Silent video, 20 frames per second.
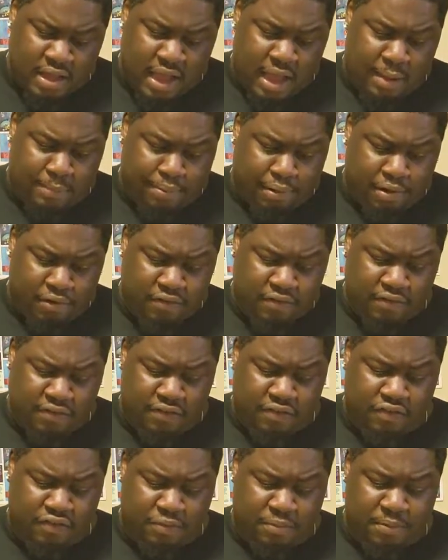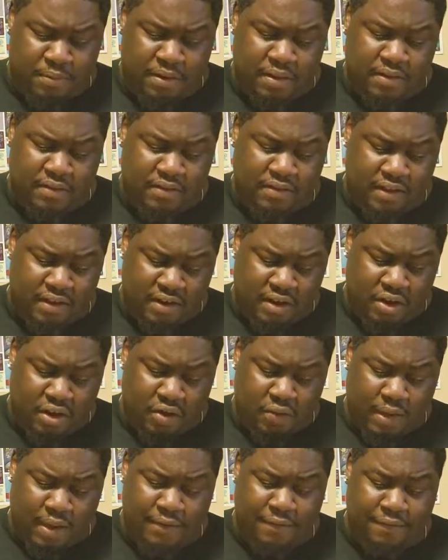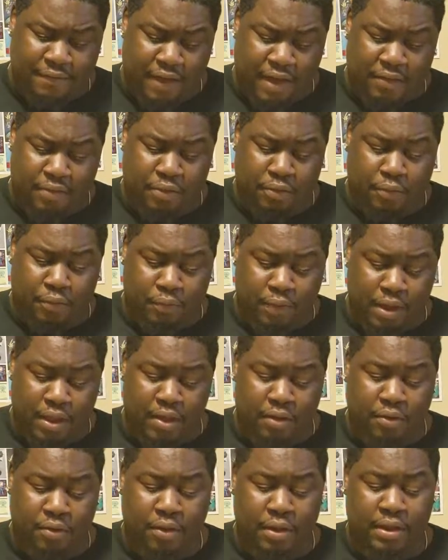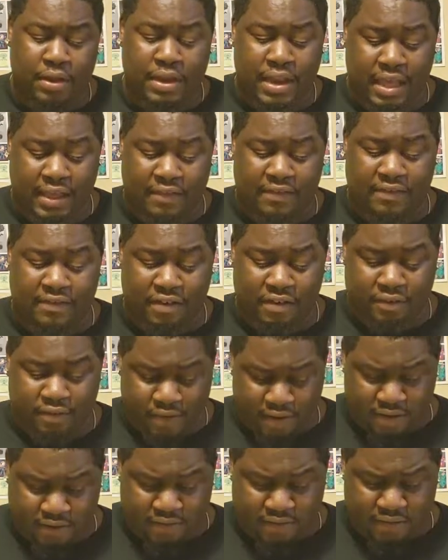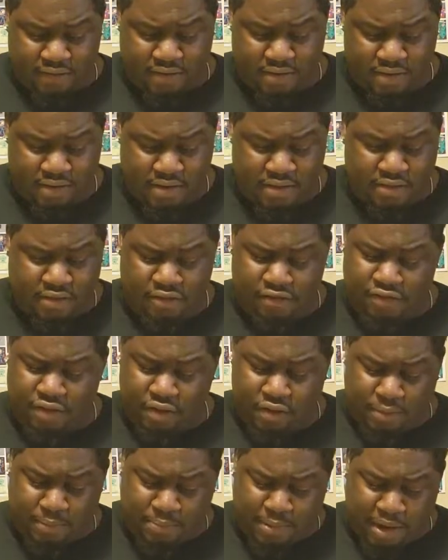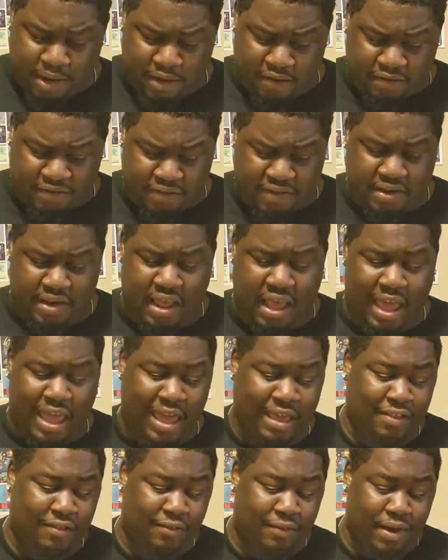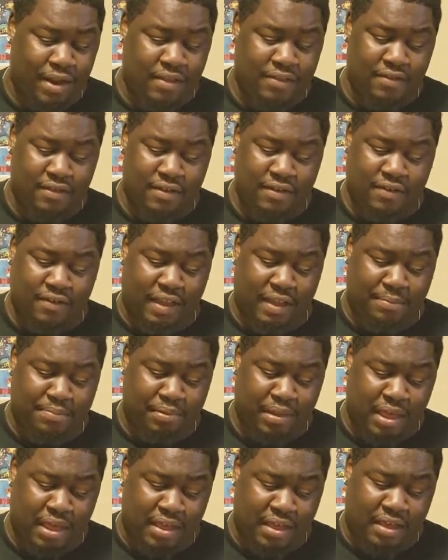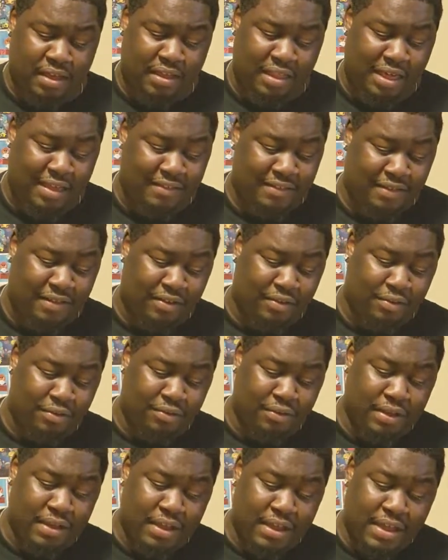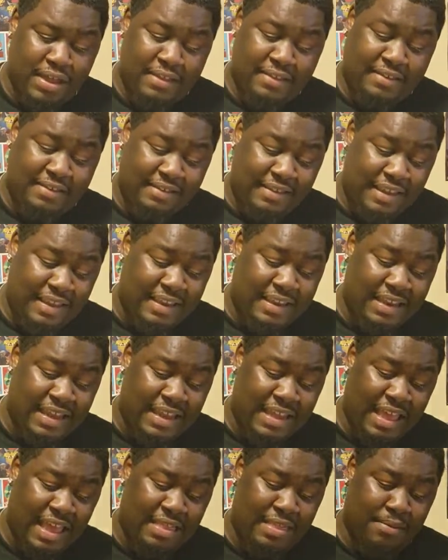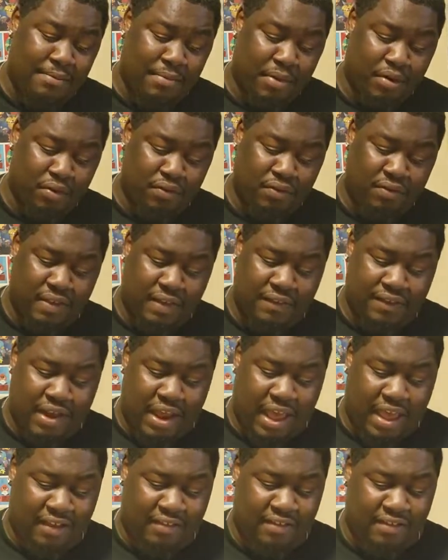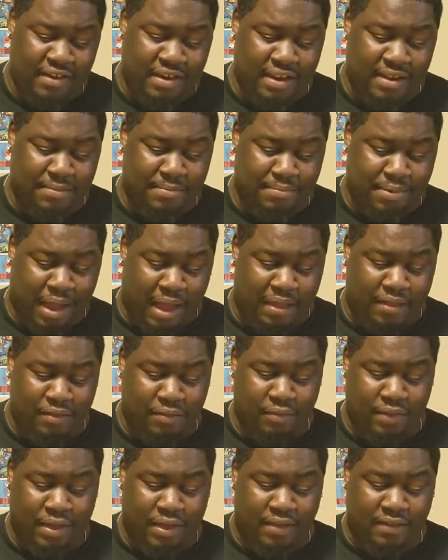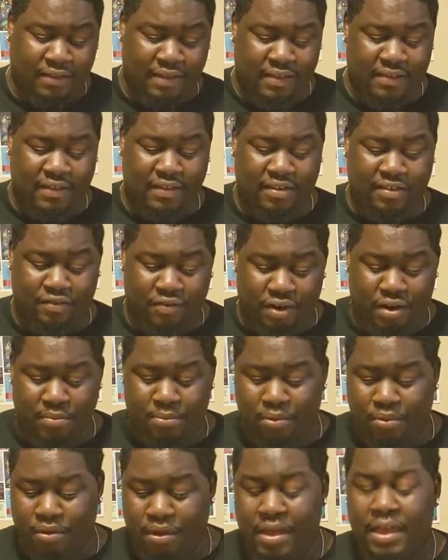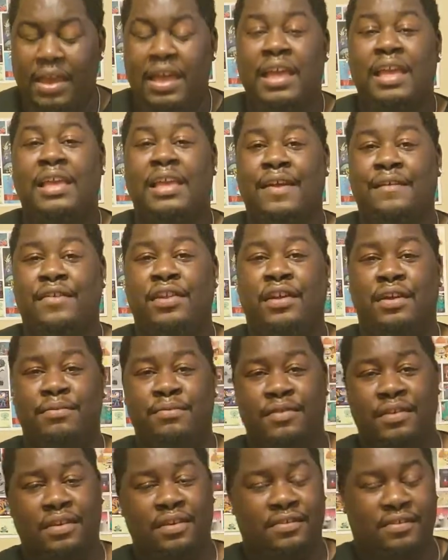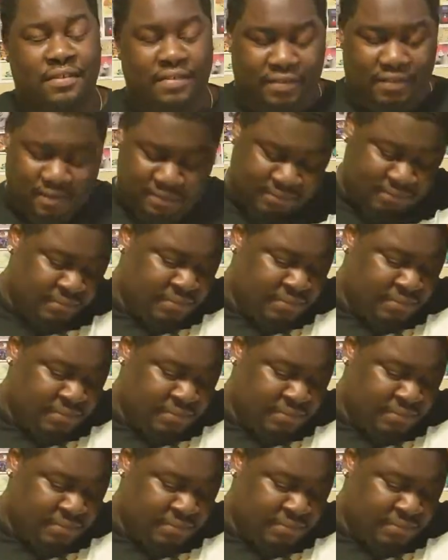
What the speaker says: I purchased the Super Nintendo and found the real next generation. There's no comparison. ActRaiser is like playing a classical CD, and the Mode 7 action in Pilot Wings is incredible. Give it up, Genesis.